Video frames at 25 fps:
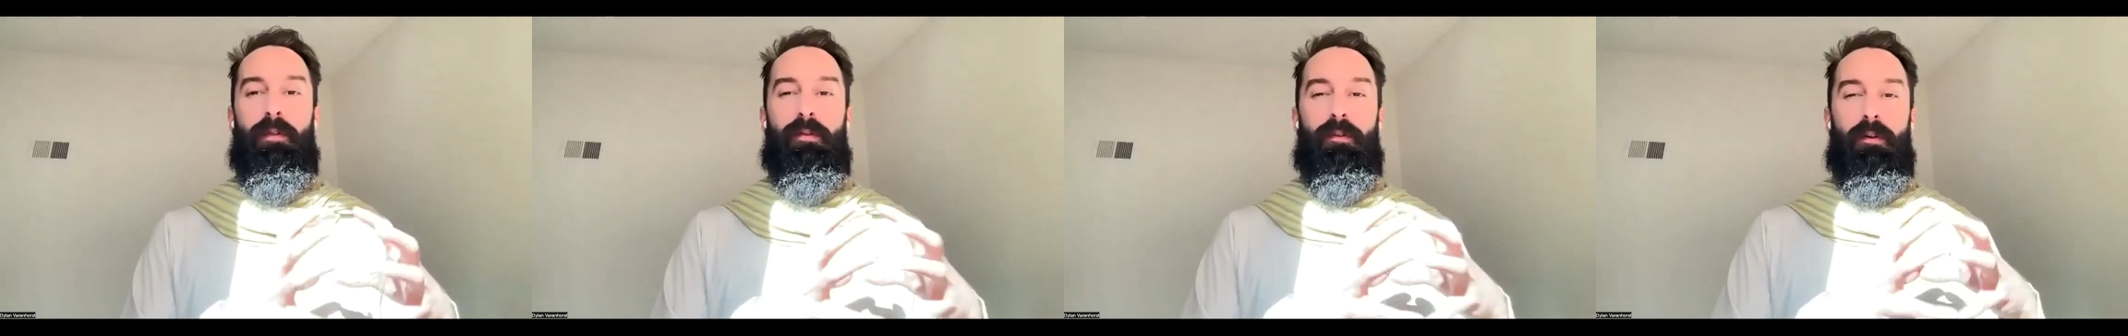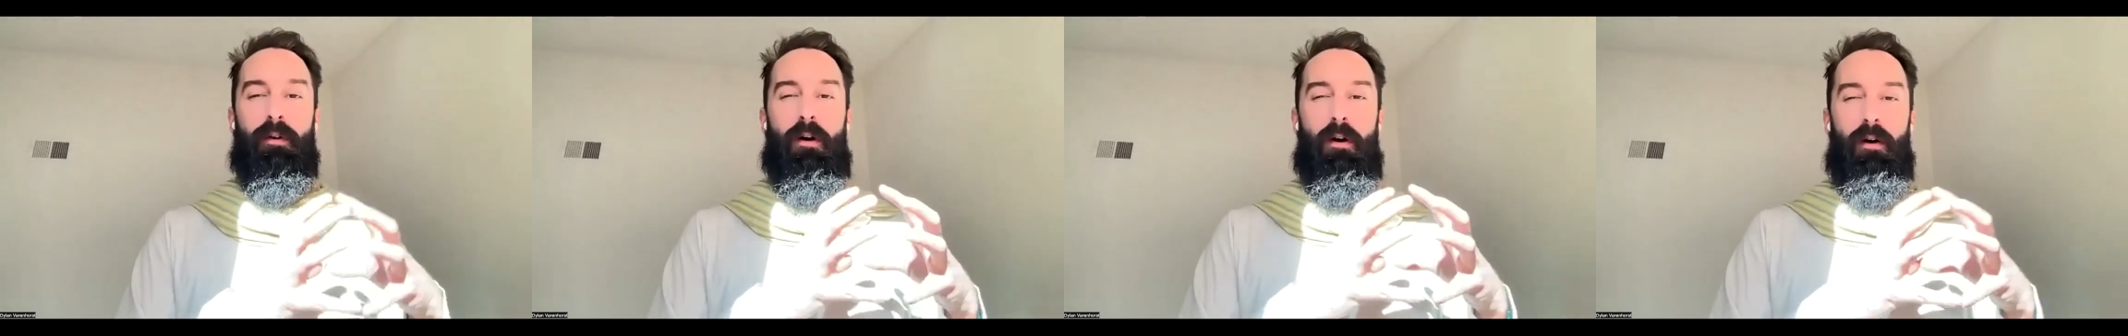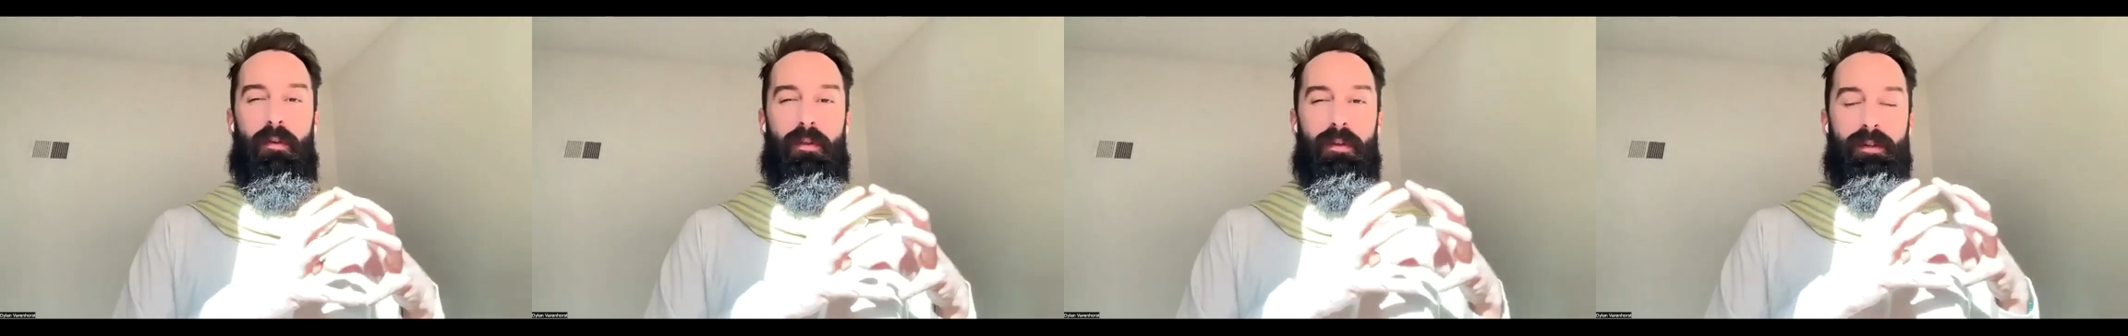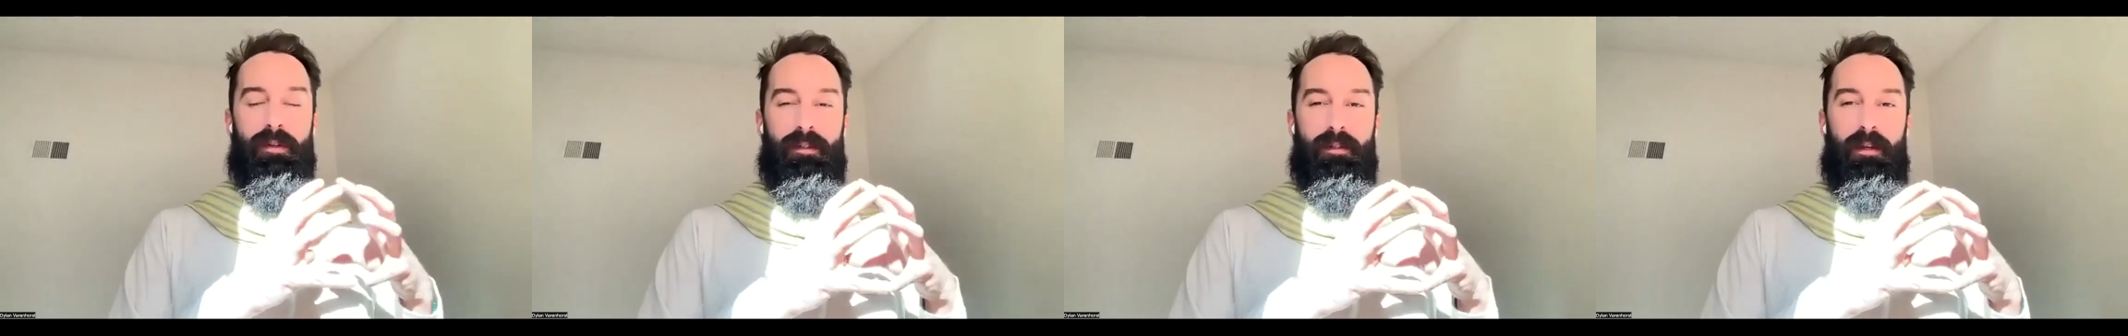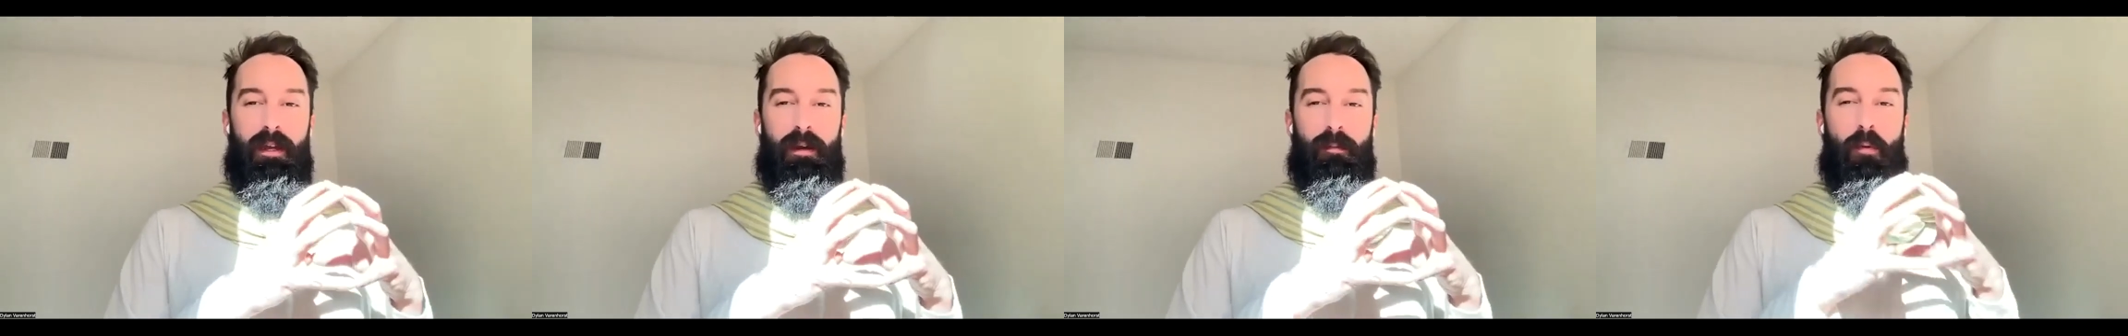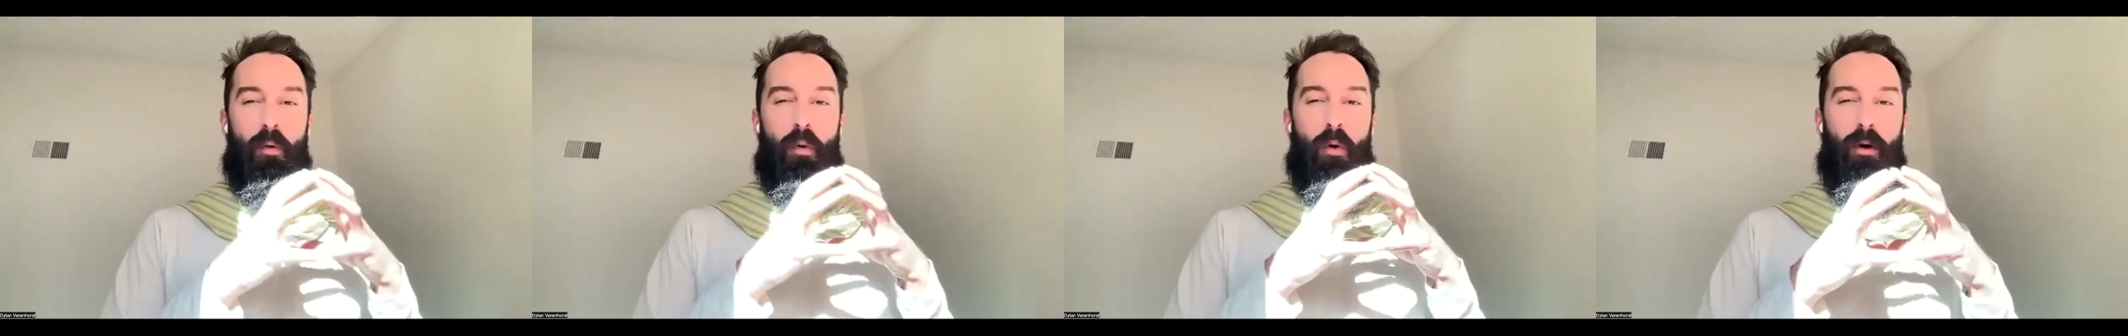but they're all the
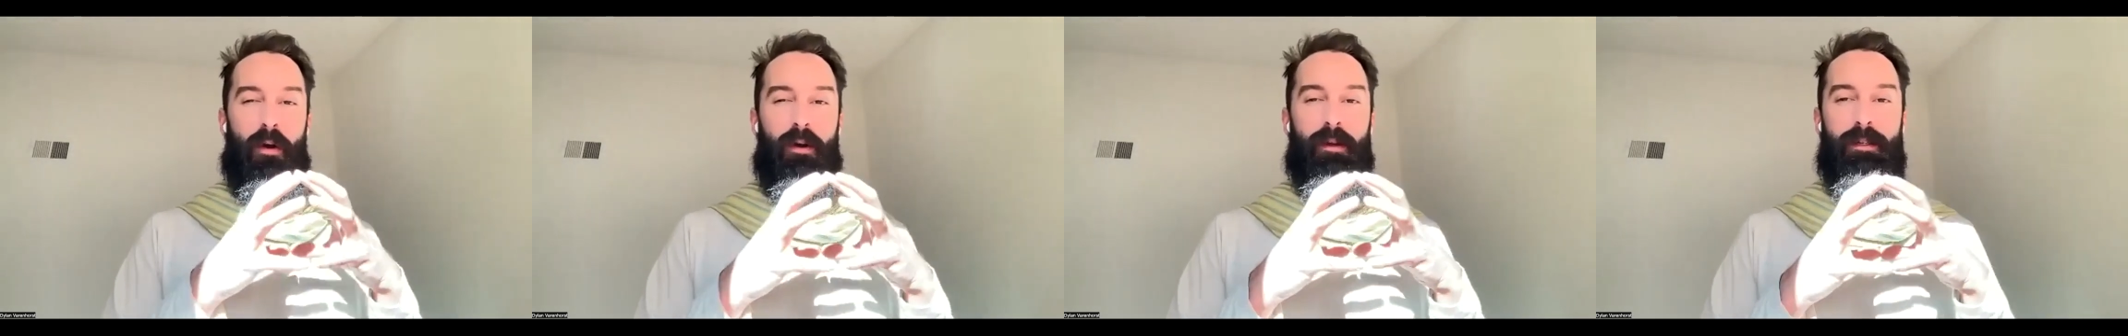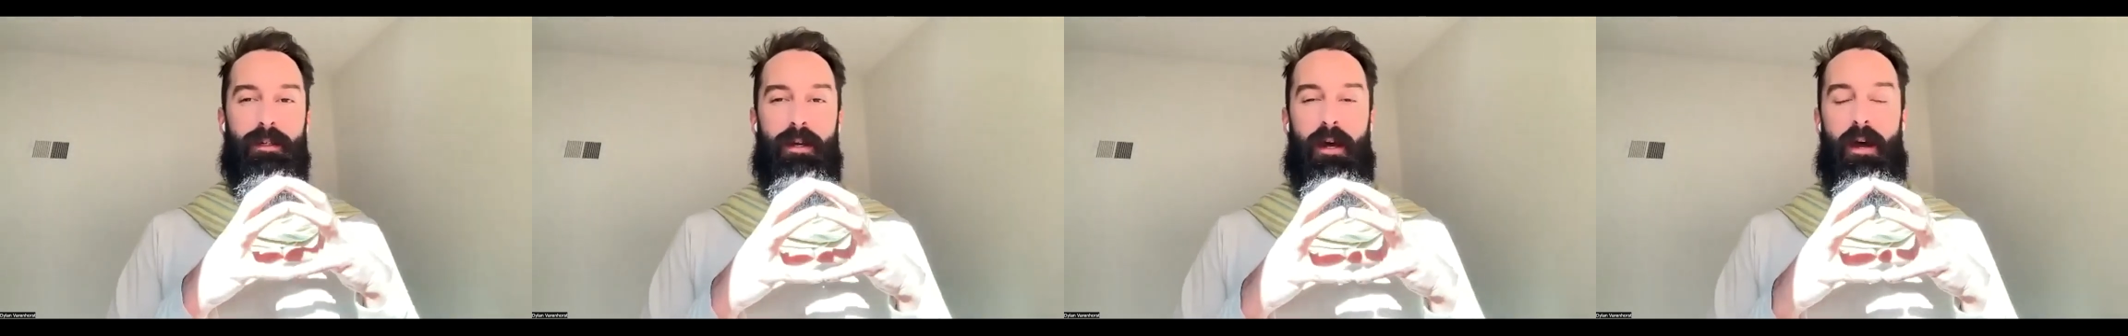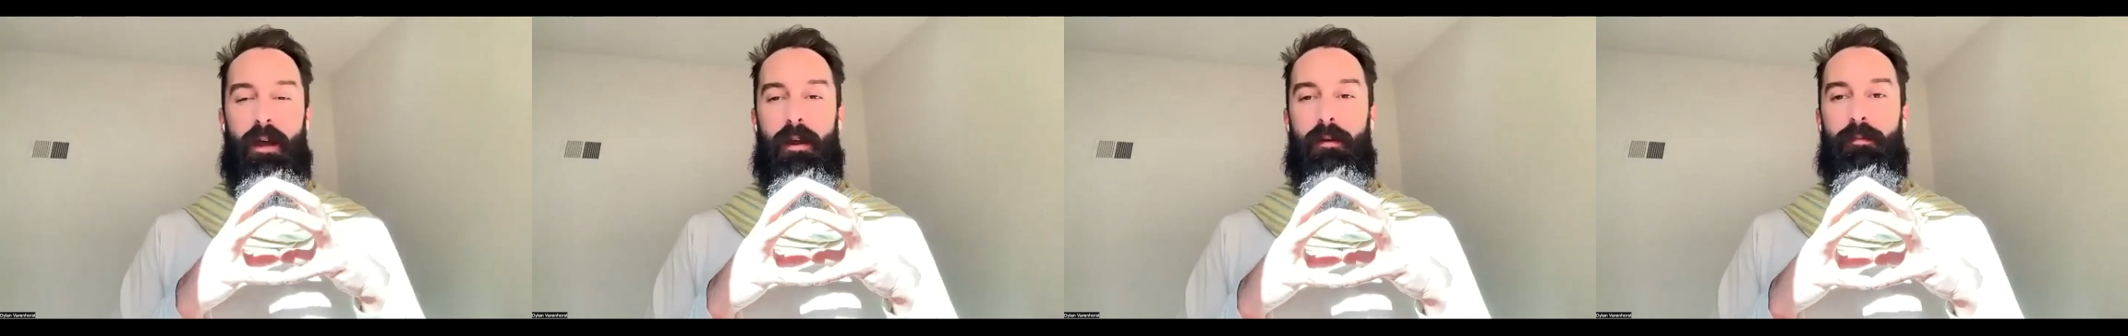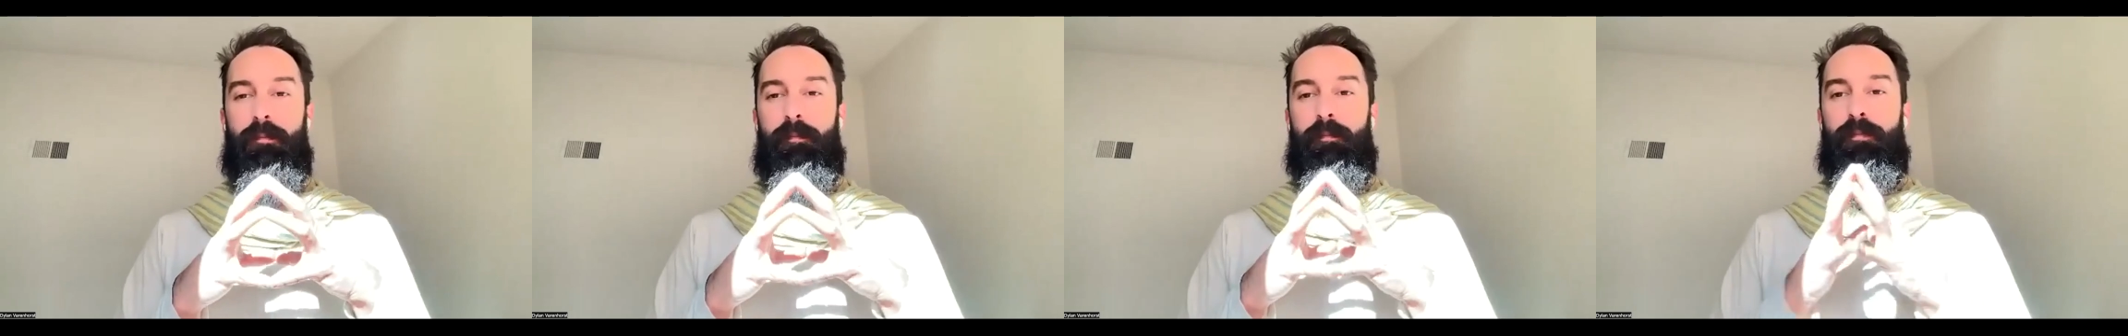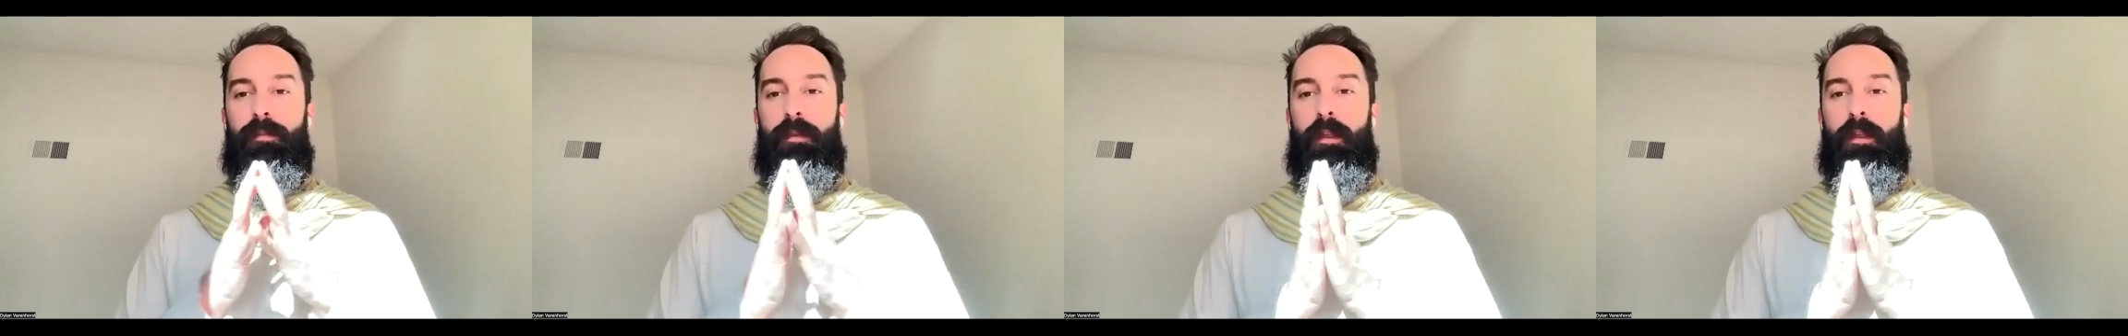same aura type.